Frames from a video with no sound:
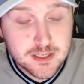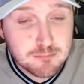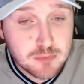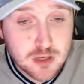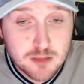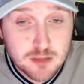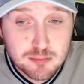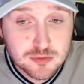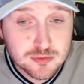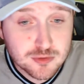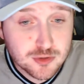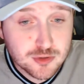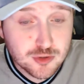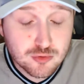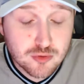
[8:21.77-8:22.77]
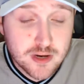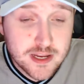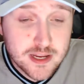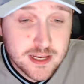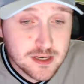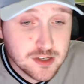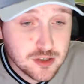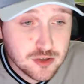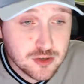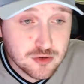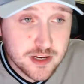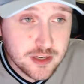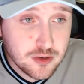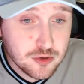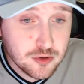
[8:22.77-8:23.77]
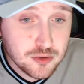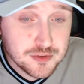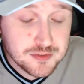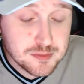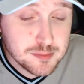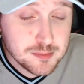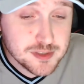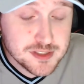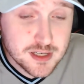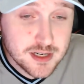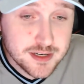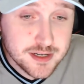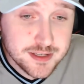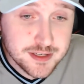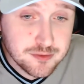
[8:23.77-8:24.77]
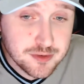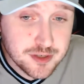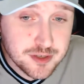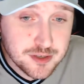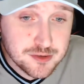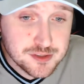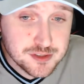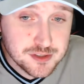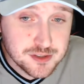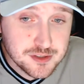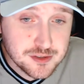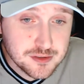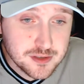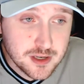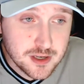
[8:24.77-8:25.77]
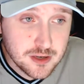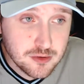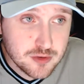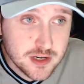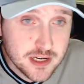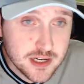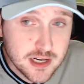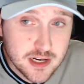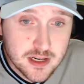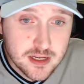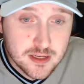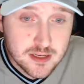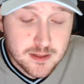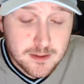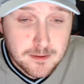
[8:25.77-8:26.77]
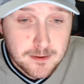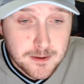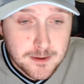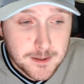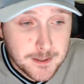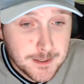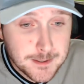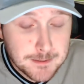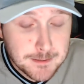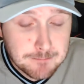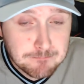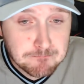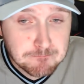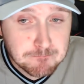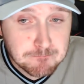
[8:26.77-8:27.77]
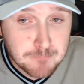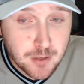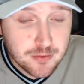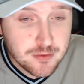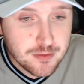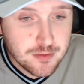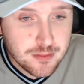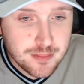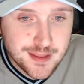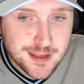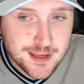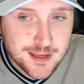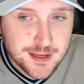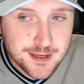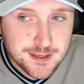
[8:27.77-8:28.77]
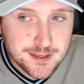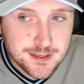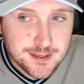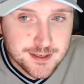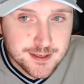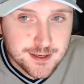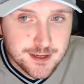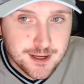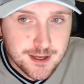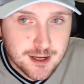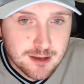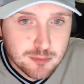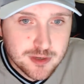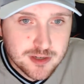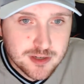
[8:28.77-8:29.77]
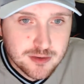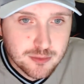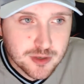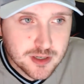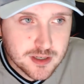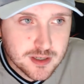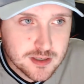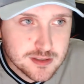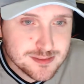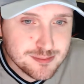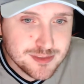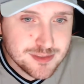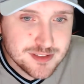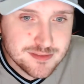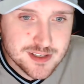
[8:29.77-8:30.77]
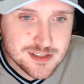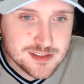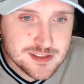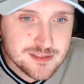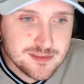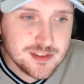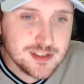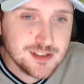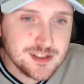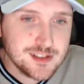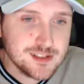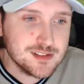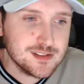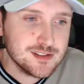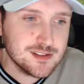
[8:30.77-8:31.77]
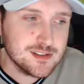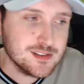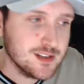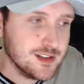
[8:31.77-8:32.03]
Couple great goals from Masani and Reynoso, El Rey. Other than that, we need to work on some defensive things.